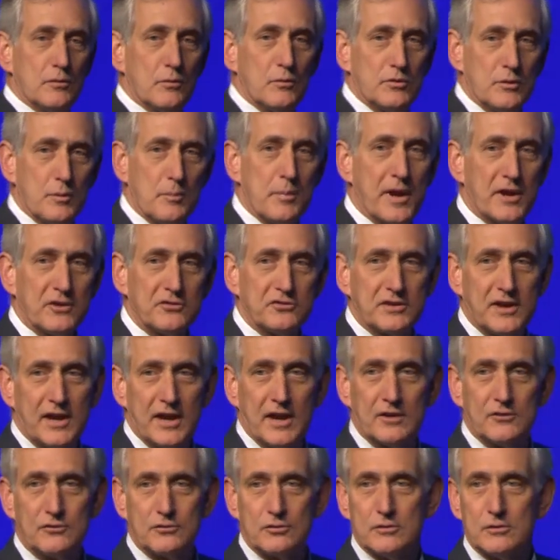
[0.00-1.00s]
the best
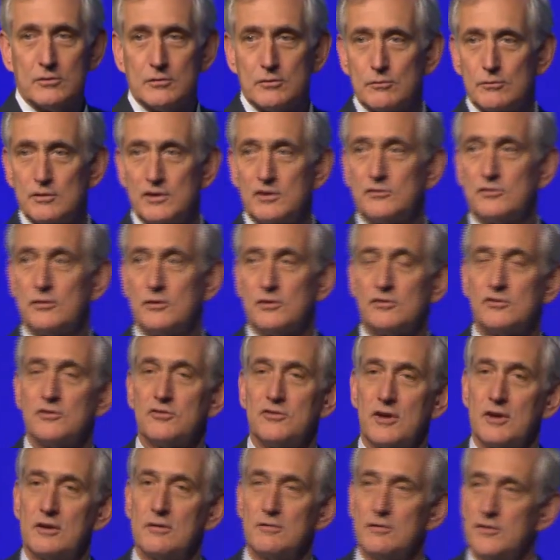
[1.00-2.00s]
cancer research
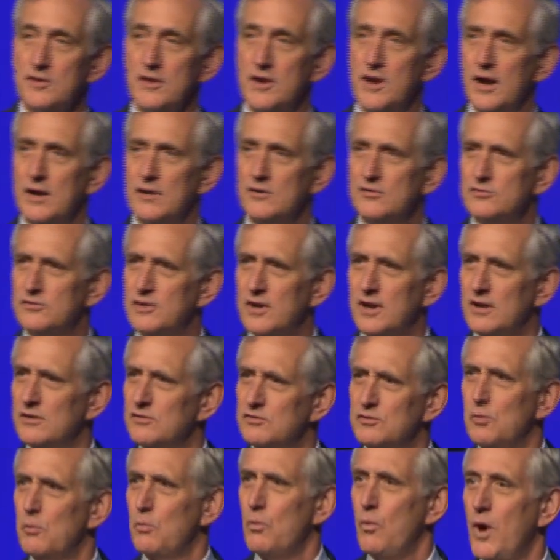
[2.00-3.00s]
center in the United
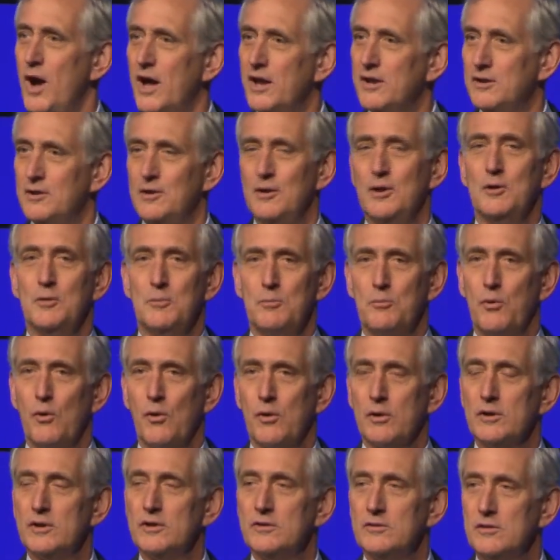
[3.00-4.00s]
States. What?
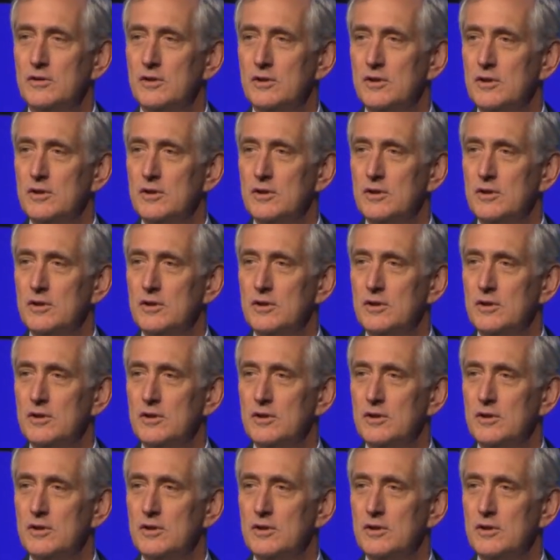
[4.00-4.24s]
Portland?